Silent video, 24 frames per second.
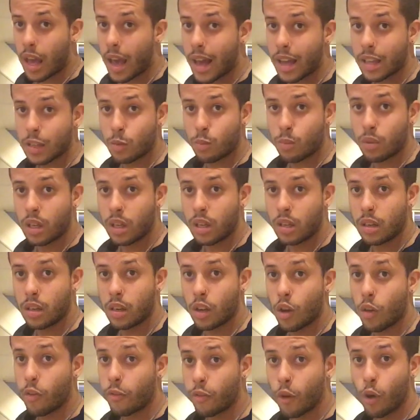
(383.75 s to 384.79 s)
that has been
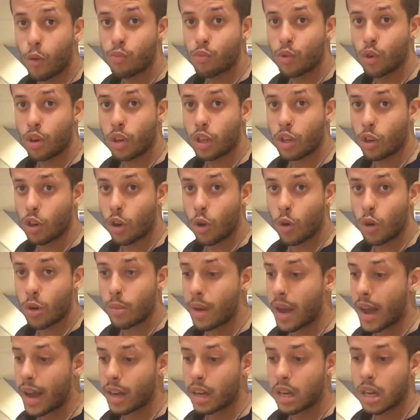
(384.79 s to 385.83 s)
foam rolling your lower
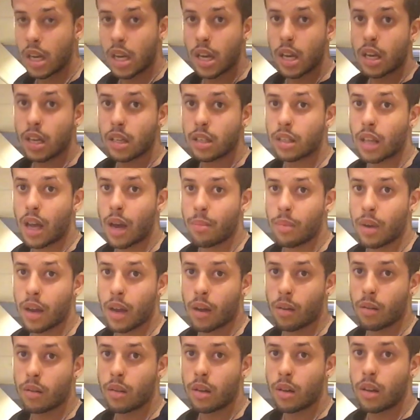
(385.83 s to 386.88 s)
back, stop
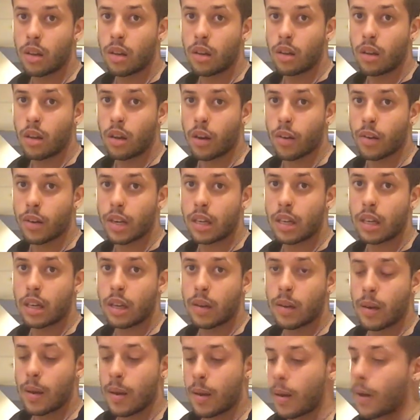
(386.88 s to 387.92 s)
now, all right?
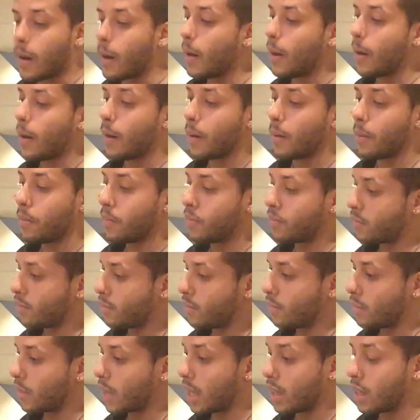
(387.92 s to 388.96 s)

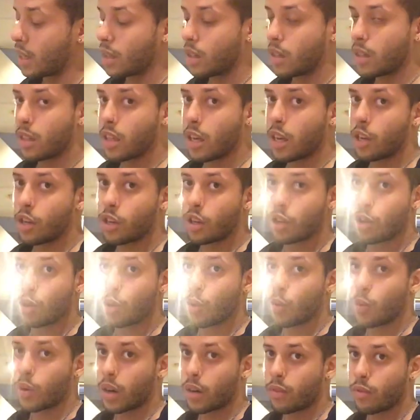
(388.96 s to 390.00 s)
At the end of the day, you're gonna
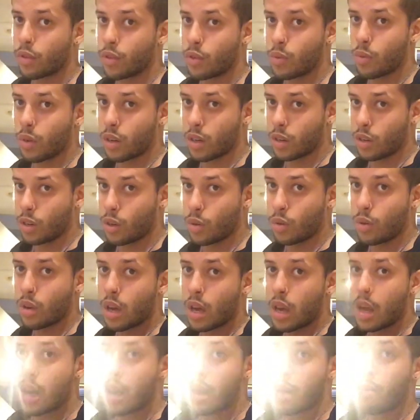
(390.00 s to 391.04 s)
do whatever you wanna do,
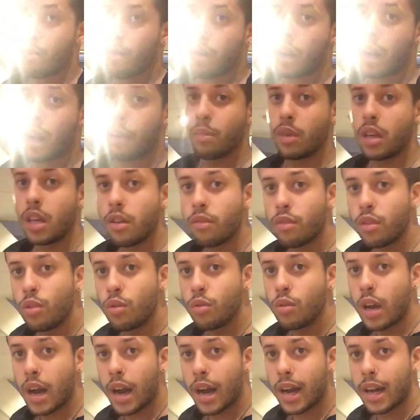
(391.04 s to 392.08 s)
but I'm giving
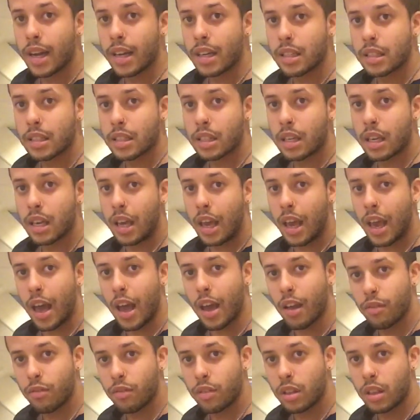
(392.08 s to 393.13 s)
you guys
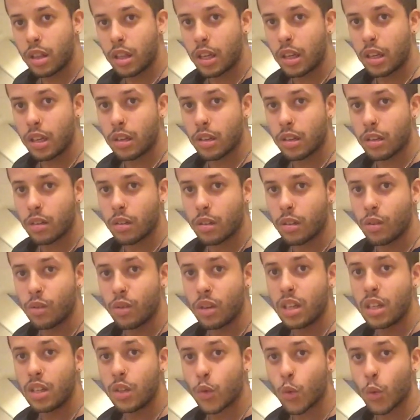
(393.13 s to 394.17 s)
everything you
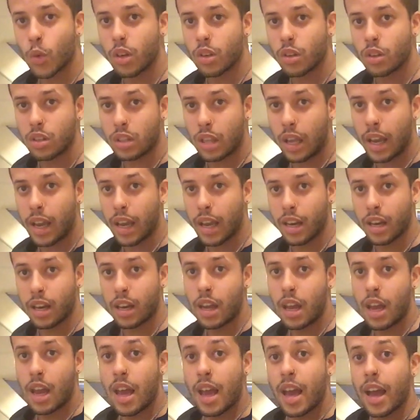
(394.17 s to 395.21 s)
need to understand
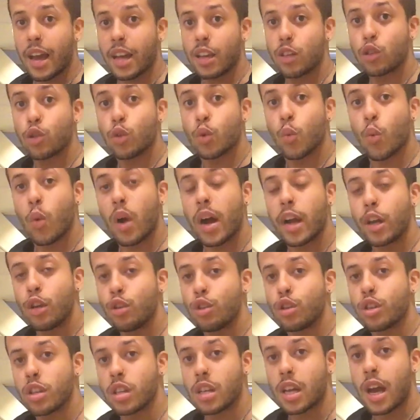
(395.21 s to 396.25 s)
as to why
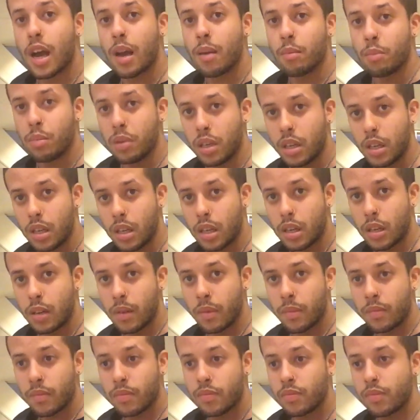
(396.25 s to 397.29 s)
you should not be
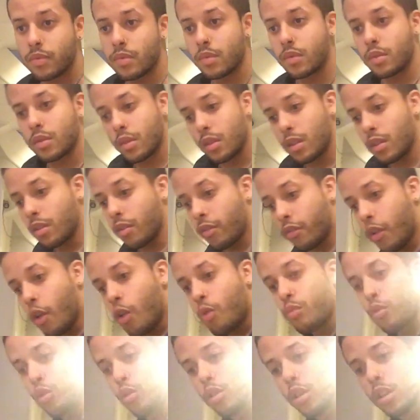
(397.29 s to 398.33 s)

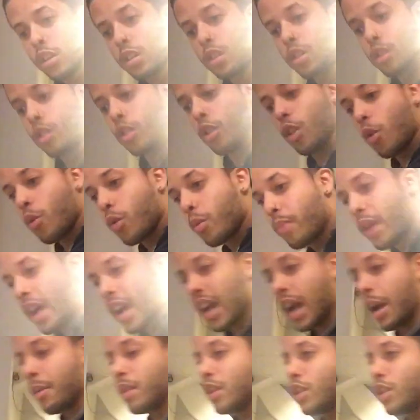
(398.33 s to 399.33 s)
foam rolling your lower back. I